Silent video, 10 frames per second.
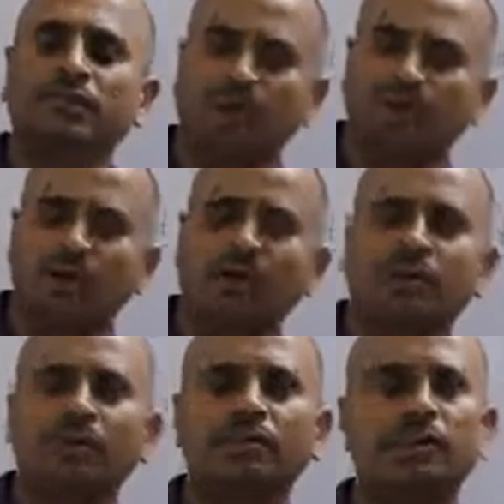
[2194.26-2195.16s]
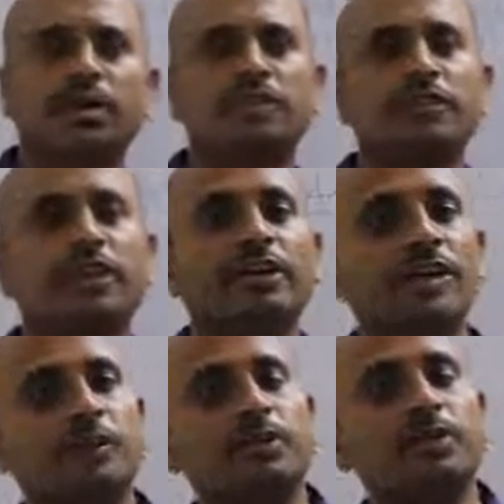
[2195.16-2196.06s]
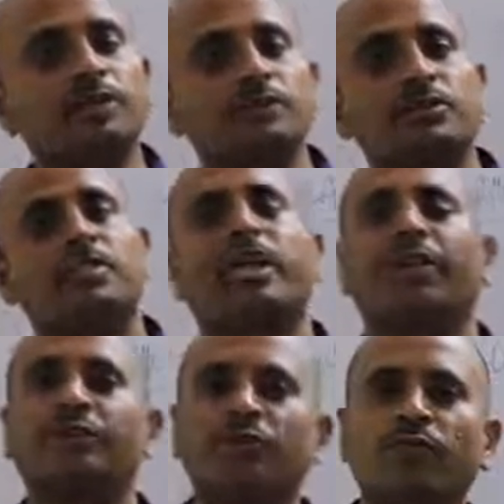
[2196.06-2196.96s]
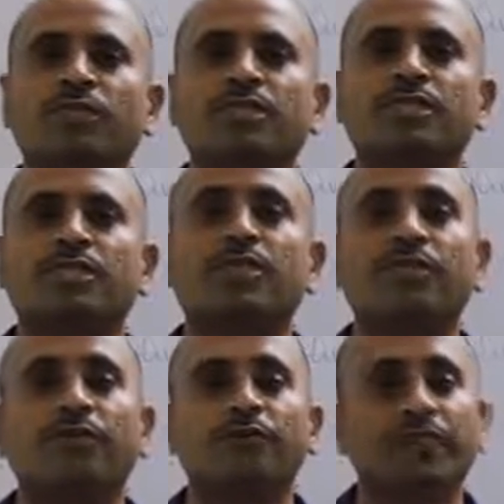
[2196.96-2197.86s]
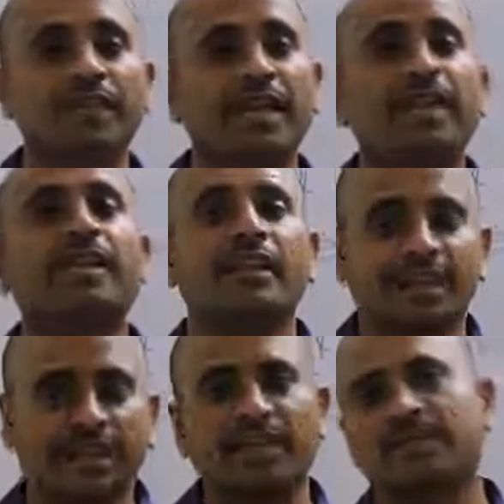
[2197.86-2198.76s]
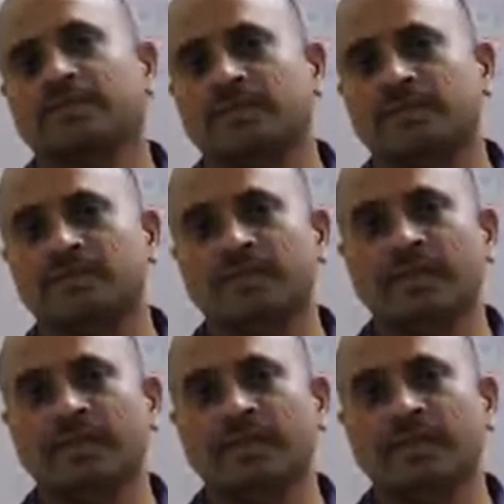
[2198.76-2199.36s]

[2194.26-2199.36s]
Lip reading: all the birds will reproduce their new ones with their eggs.